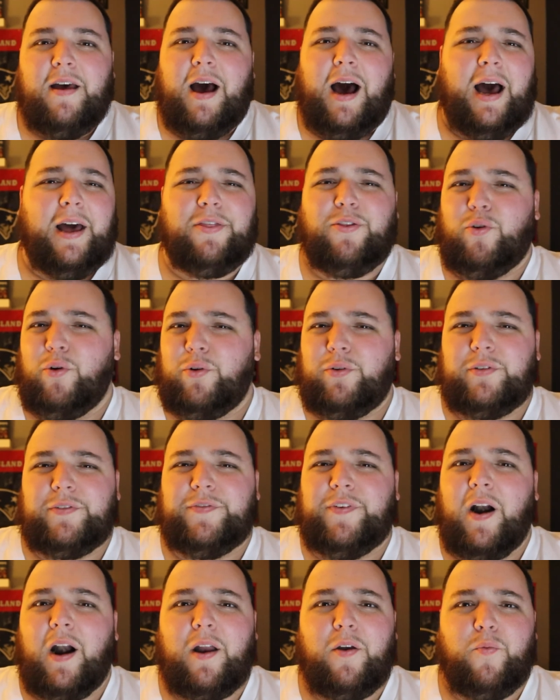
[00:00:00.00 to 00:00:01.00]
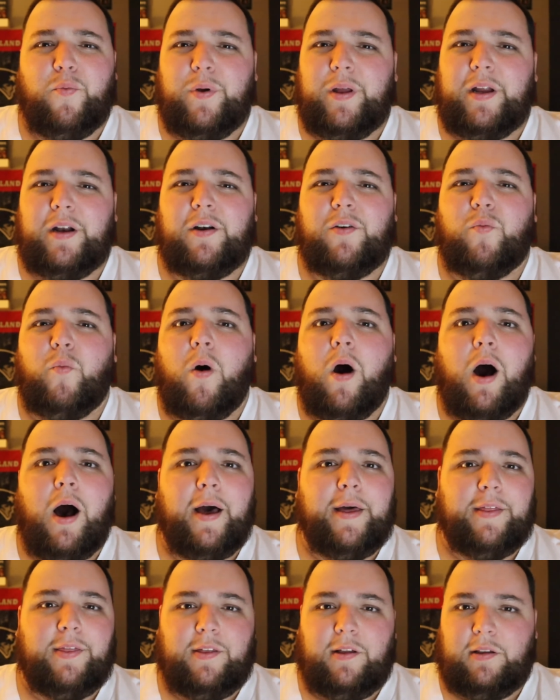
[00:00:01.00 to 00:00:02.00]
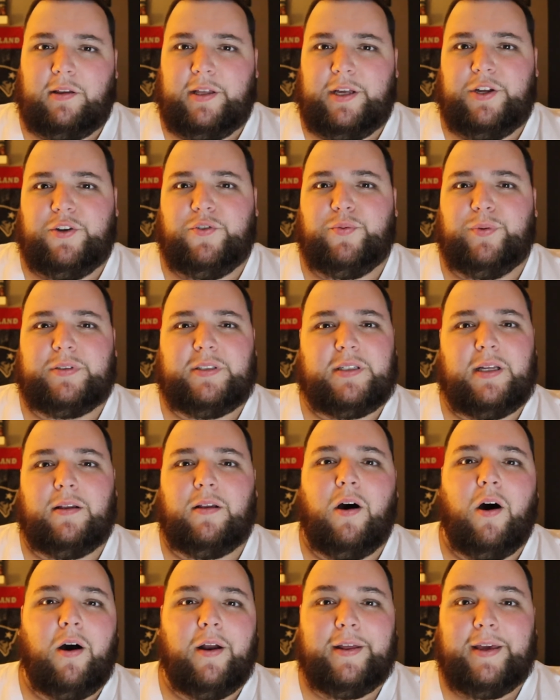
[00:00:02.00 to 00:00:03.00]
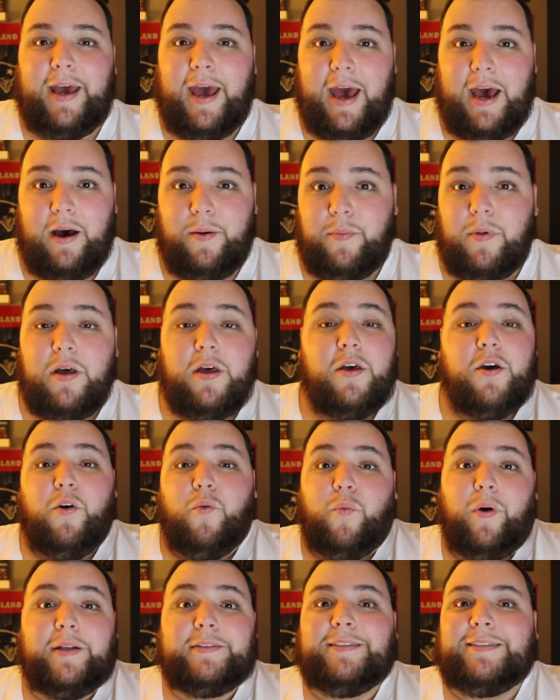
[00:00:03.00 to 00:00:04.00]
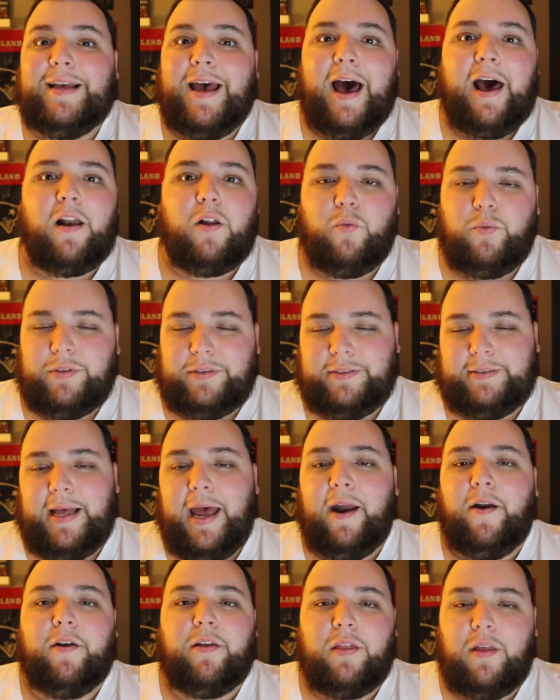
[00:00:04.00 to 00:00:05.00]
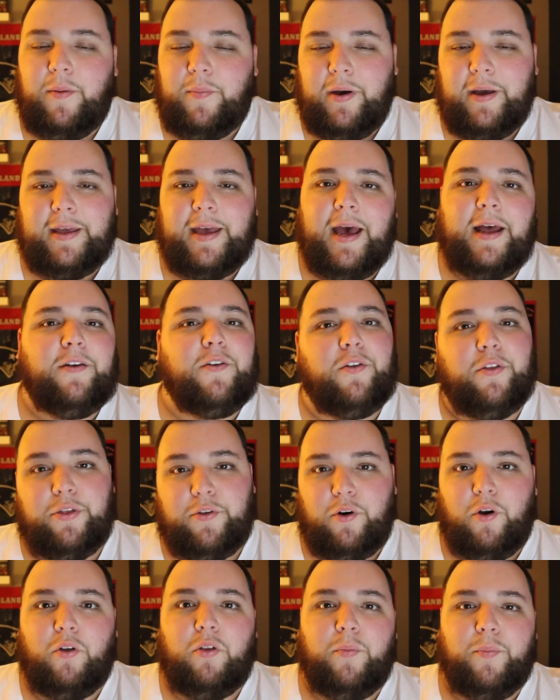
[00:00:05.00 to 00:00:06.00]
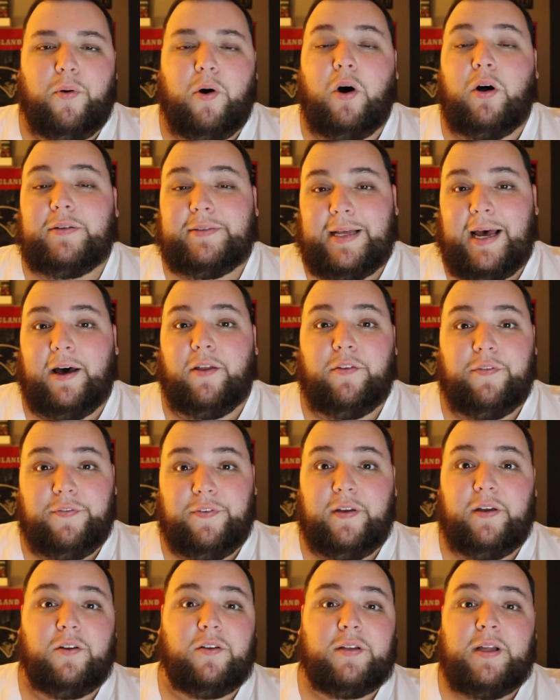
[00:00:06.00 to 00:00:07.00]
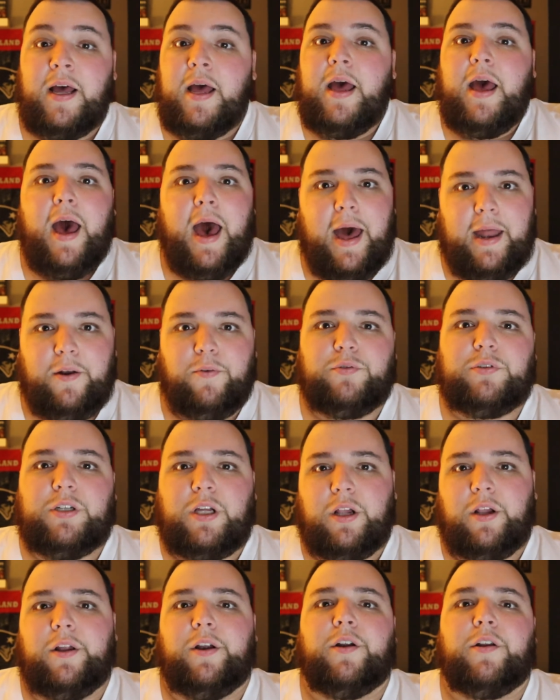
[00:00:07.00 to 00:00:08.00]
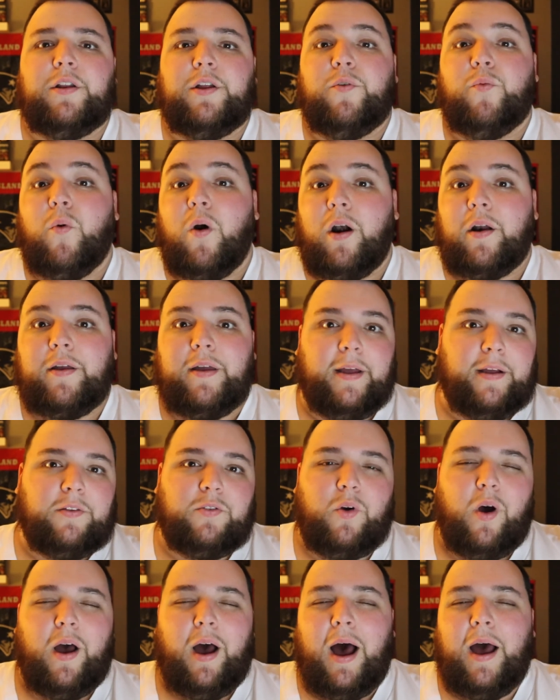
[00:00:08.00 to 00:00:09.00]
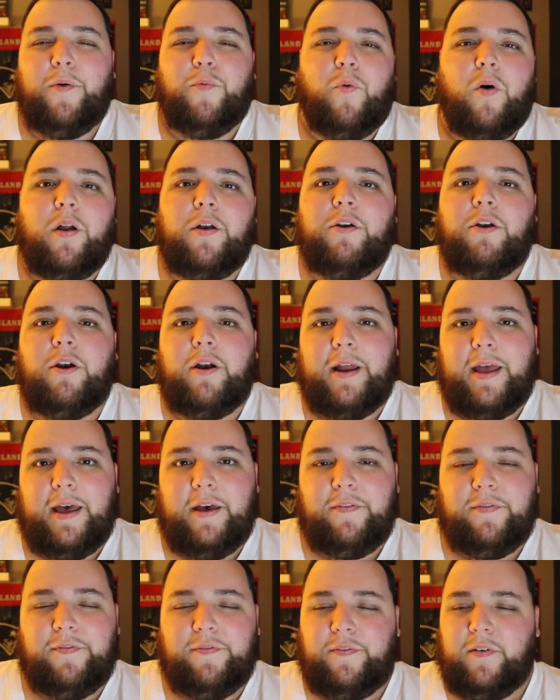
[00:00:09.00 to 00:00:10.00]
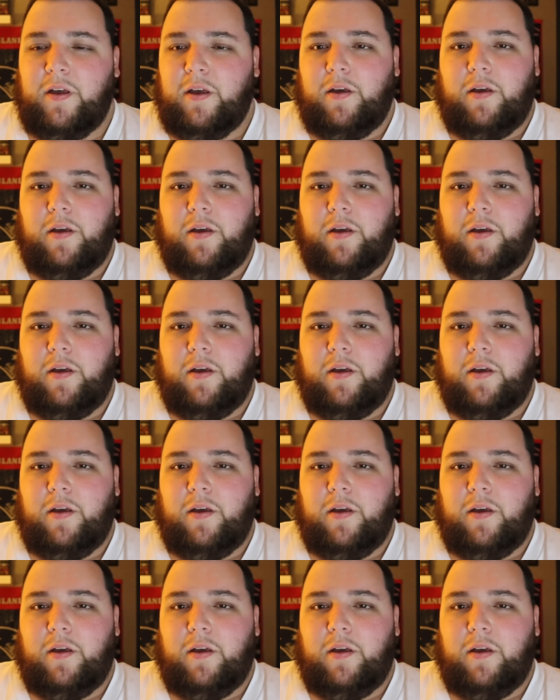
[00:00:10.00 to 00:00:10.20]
I thought it was very weird why the leash was still on Cam when Seattle was daring them, again, to throw the ball down the field, and it was clearly working. So I wonder if